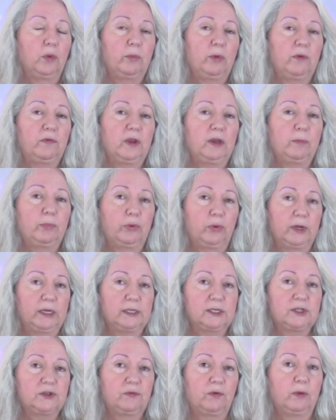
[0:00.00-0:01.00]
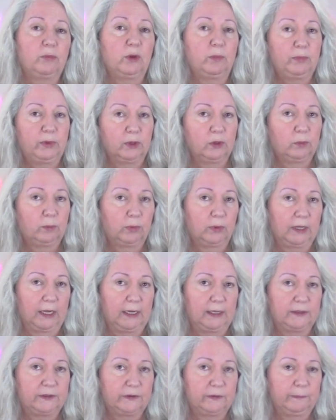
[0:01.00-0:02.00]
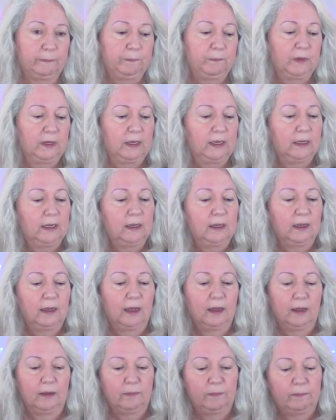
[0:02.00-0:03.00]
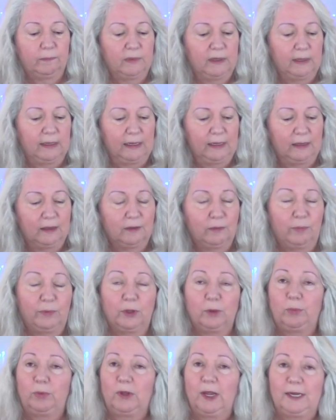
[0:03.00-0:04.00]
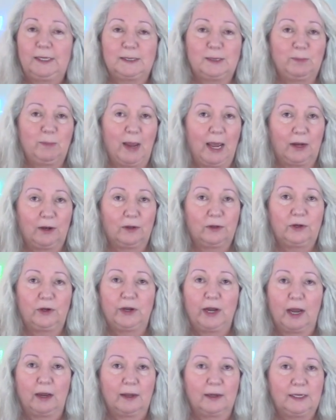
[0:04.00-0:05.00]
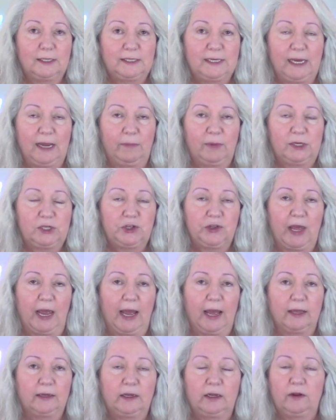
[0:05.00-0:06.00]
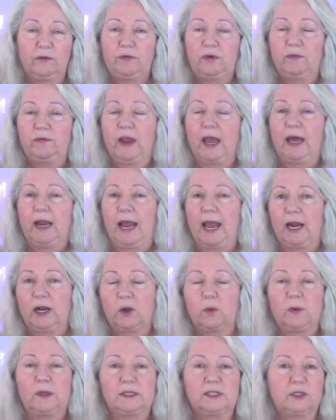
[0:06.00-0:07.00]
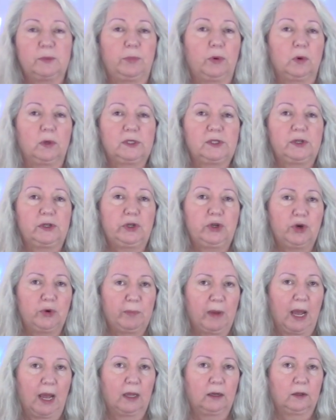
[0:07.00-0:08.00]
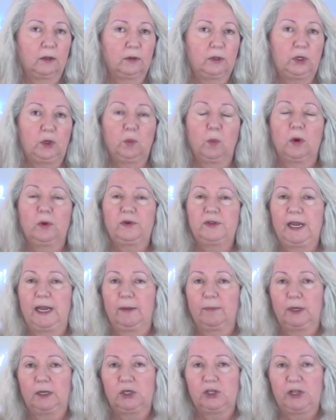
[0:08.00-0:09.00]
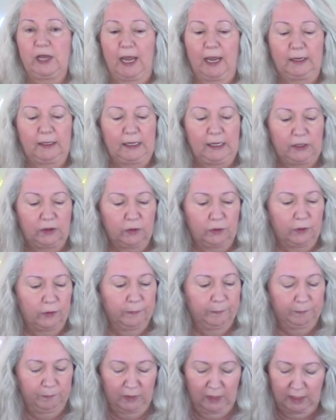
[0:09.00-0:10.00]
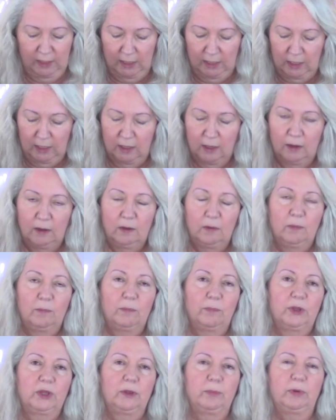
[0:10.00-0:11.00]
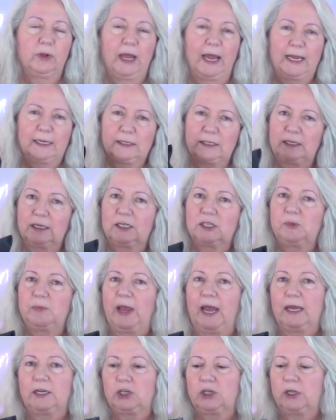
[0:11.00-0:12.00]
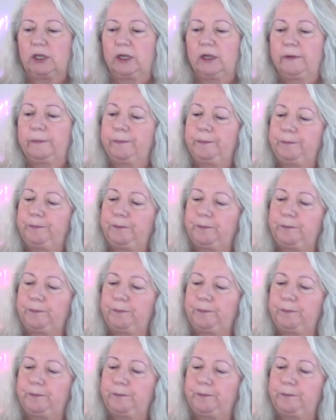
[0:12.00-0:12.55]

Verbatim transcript: removing prints from the build plate. Um, the build plate's metal, you're not going to damage that. And if you've got adequate supports under your model, you won't damage that either. But the plastic spatula